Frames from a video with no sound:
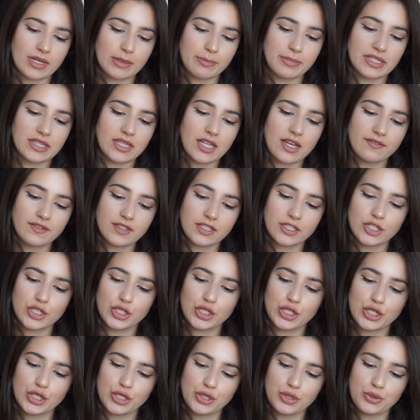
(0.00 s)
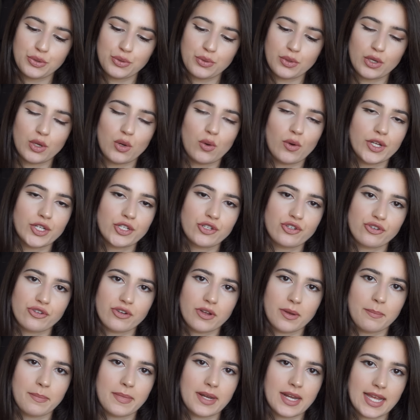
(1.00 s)
my beloved new
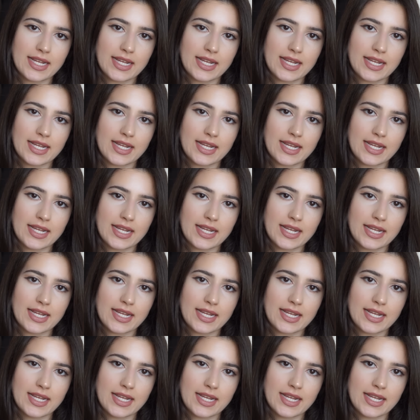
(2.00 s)
Leuchtturm